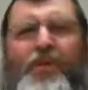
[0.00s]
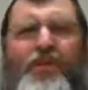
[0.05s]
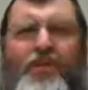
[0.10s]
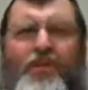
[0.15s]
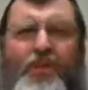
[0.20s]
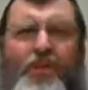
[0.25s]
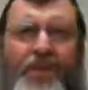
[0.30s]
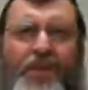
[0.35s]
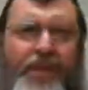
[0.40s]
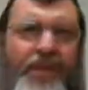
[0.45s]

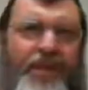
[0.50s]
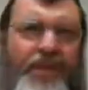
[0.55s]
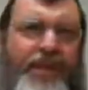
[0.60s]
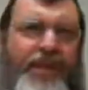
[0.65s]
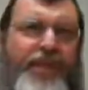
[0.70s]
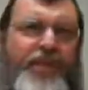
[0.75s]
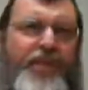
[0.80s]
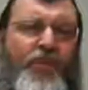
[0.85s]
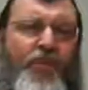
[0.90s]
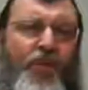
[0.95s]
So it's a
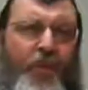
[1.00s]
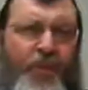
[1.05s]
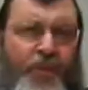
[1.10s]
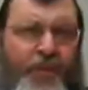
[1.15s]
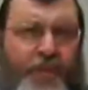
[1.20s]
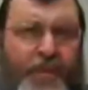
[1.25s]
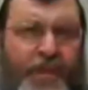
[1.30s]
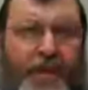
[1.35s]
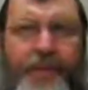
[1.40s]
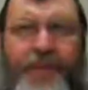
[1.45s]
lesson we always
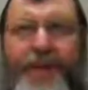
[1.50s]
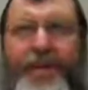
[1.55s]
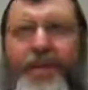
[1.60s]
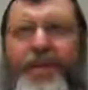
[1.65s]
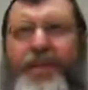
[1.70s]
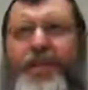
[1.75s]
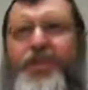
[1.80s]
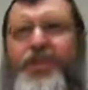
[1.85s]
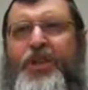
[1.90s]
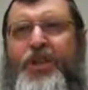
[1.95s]
speak about in
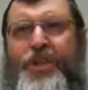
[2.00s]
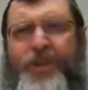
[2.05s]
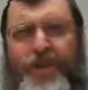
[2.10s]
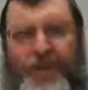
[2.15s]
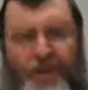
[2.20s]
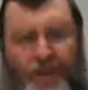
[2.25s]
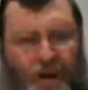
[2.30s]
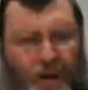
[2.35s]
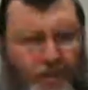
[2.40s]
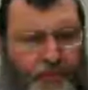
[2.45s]
the
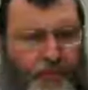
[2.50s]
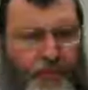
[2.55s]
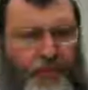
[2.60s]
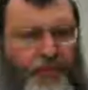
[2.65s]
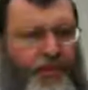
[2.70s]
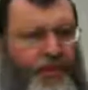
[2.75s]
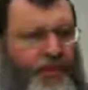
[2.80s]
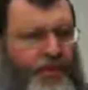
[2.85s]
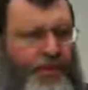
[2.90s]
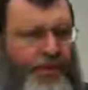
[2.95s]
yeshiva after
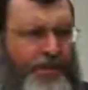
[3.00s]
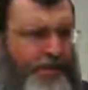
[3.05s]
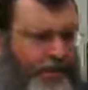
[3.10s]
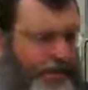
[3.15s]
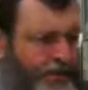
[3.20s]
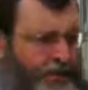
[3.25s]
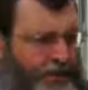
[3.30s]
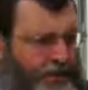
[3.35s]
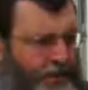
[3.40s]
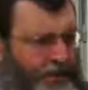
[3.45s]
Shavuos. Is
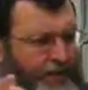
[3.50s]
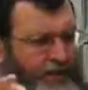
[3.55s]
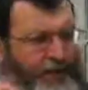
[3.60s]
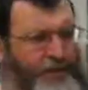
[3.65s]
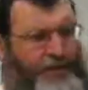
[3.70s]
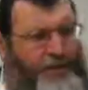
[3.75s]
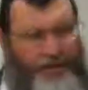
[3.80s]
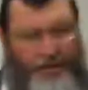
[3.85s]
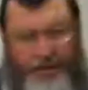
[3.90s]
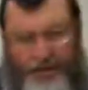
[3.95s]
something that
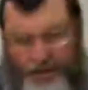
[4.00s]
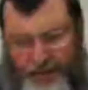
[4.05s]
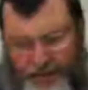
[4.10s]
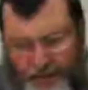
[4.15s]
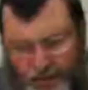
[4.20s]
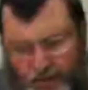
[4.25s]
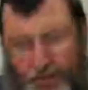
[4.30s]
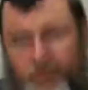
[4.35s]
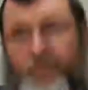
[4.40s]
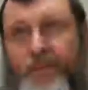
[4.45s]
gets
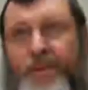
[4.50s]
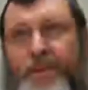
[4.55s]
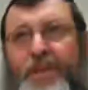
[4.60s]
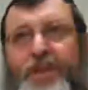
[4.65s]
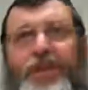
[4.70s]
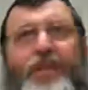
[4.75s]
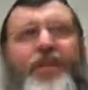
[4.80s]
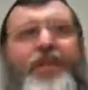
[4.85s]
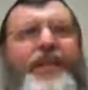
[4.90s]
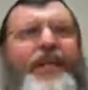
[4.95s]
discussed quite often in the
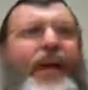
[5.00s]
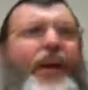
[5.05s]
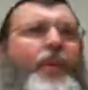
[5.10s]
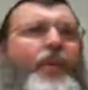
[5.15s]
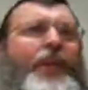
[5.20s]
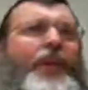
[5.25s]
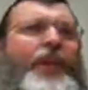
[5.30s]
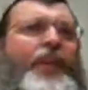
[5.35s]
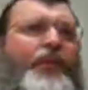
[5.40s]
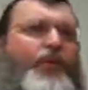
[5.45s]
yeshiva is how do
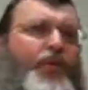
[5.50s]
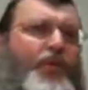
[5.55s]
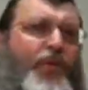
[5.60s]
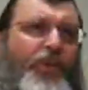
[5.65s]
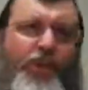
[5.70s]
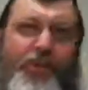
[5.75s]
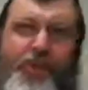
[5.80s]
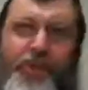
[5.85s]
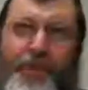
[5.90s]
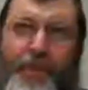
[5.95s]
we leave
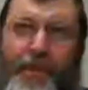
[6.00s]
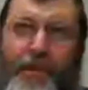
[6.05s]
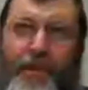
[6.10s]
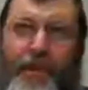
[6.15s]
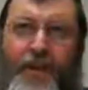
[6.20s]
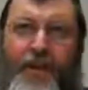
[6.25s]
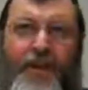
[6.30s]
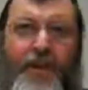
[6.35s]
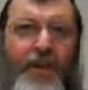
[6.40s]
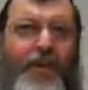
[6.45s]
Shavuos?
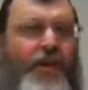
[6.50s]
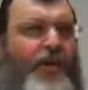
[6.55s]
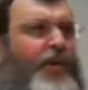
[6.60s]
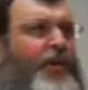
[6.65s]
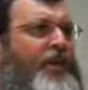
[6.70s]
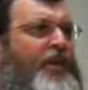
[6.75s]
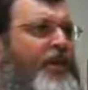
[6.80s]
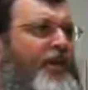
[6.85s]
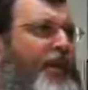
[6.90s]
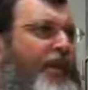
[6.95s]
You know, they
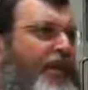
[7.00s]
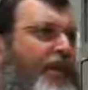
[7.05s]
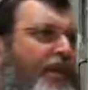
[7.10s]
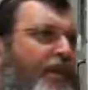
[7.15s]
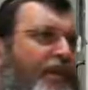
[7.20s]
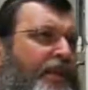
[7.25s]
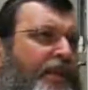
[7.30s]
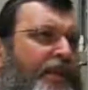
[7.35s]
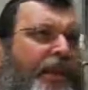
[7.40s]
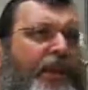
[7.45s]
always say
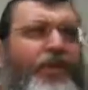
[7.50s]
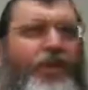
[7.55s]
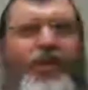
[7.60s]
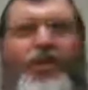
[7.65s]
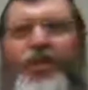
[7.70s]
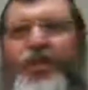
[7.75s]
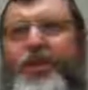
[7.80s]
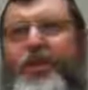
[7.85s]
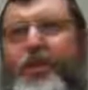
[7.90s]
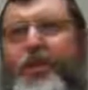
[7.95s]
that the average
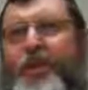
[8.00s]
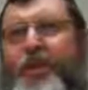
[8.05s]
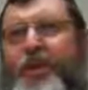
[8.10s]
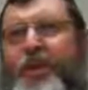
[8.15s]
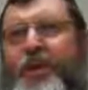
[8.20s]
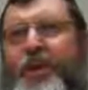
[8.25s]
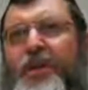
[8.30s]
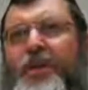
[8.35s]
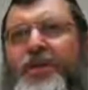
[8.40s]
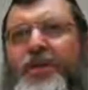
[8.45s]
yeshiva
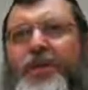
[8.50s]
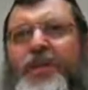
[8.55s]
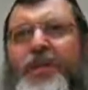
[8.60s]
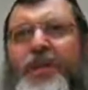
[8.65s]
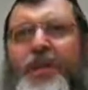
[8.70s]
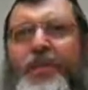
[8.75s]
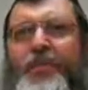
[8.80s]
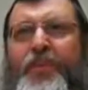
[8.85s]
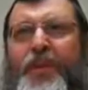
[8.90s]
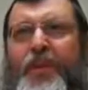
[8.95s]
bocha goes to
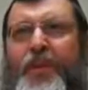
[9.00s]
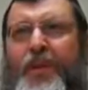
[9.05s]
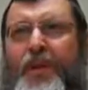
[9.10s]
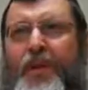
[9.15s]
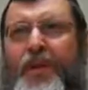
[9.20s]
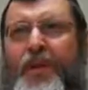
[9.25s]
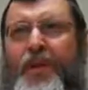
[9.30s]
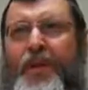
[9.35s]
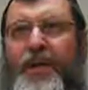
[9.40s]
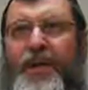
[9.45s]
sleep on
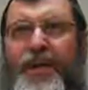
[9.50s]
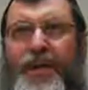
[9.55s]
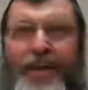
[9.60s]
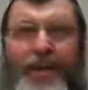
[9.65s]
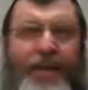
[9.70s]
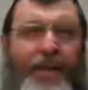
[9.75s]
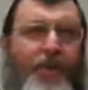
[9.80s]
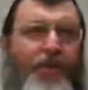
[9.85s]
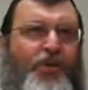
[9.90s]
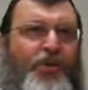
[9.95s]
uh,
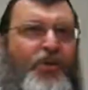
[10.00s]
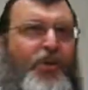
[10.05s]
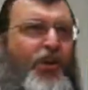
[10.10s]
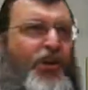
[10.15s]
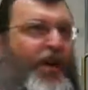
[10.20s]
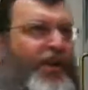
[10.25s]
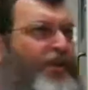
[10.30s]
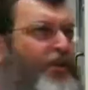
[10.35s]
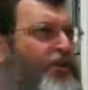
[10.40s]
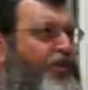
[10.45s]
he learns through
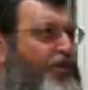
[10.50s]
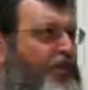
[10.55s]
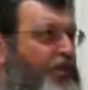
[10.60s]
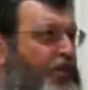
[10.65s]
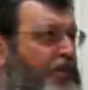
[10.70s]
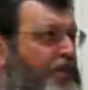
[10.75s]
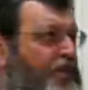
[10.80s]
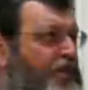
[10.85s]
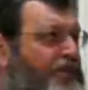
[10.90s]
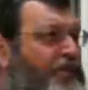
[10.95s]
the night on
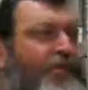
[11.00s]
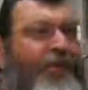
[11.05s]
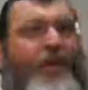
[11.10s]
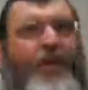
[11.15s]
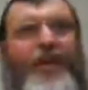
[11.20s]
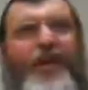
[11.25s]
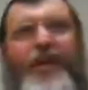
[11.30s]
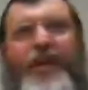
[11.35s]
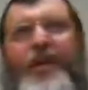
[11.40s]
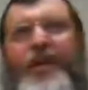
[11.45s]
Shavuos,
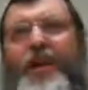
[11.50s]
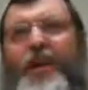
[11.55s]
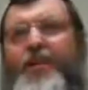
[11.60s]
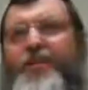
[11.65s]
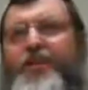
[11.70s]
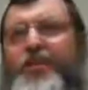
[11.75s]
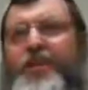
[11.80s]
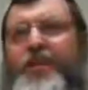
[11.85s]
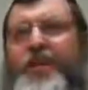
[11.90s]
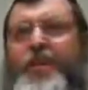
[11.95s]
and he goes
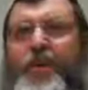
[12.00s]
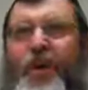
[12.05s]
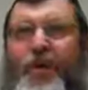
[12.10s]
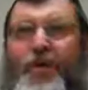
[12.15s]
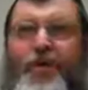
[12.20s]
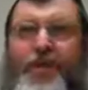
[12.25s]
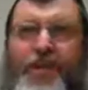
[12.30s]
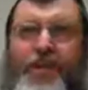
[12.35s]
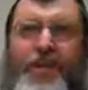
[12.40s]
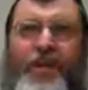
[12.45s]
to sleep
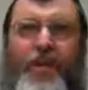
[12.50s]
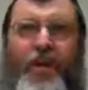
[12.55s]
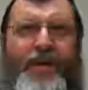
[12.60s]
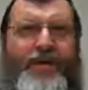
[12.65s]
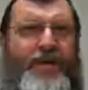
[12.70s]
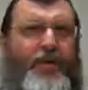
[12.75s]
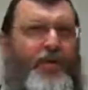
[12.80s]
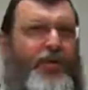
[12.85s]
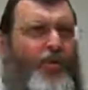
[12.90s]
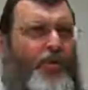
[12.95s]
afterwards and he
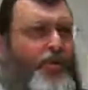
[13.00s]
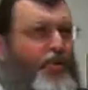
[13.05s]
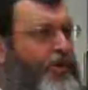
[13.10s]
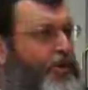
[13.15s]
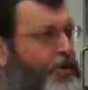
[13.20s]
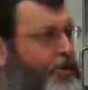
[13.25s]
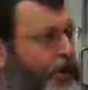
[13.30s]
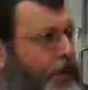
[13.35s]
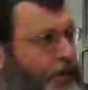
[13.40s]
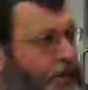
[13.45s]
wakes up on Rosh
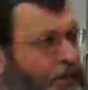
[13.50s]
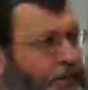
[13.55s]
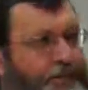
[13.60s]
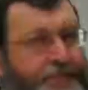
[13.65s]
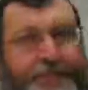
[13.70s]
Chodesh Elul.